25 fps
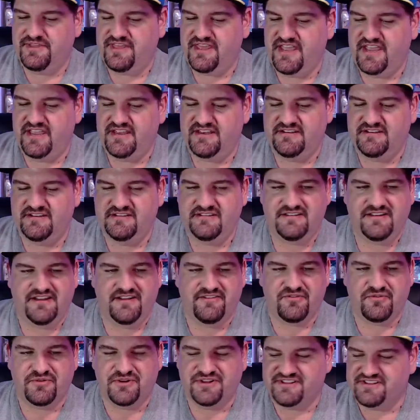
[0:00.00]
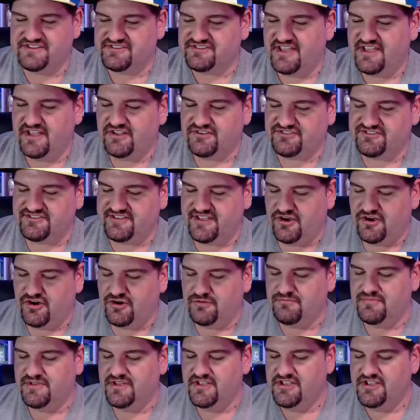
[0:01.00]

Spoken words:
Hayden. Everyone else is at home.